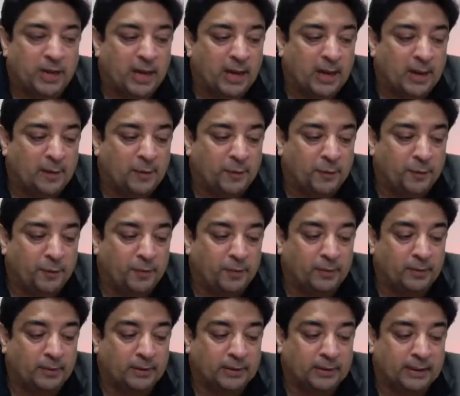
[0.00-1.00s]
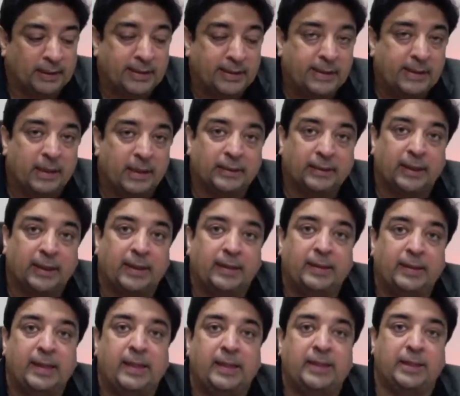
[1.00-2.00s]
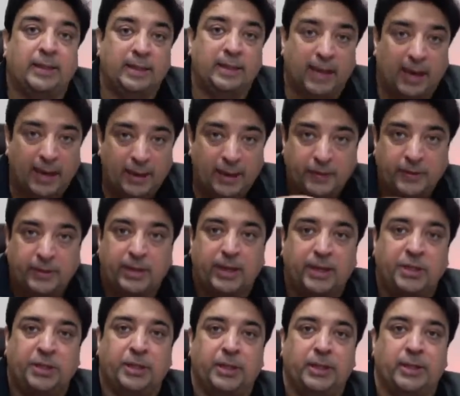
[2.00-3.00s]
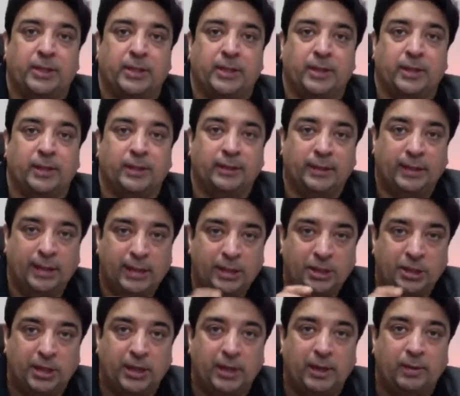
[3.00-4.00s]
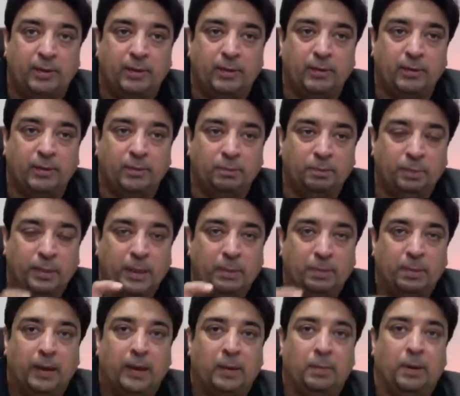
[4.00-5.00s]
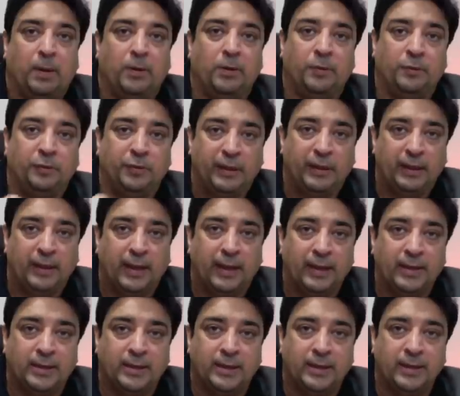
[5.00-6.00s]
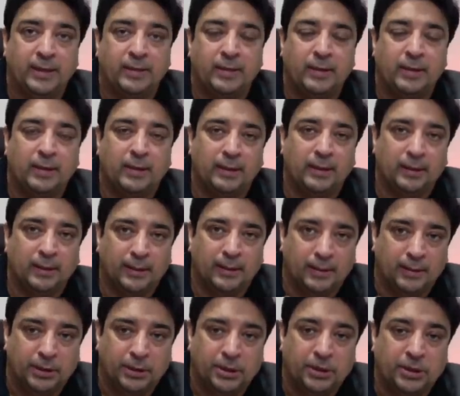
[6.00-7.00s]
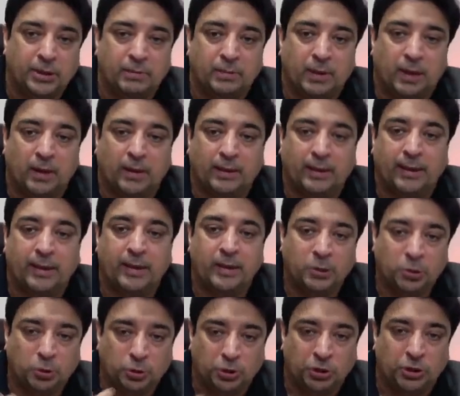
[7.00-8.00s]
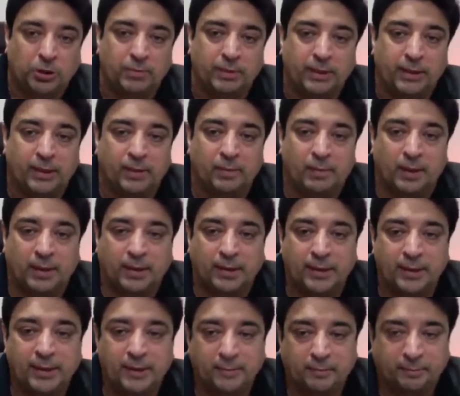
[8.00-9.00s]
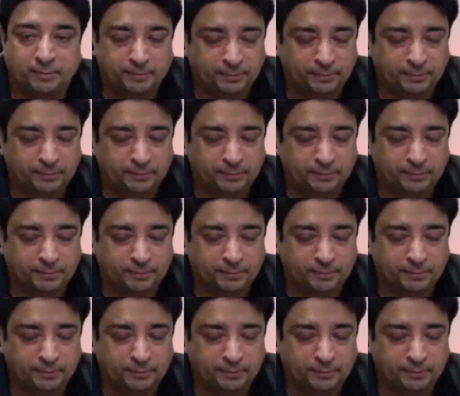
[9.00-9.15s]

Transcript: I have conducted these live sessions teaching people about freelancing, digital marketing, social media marketing,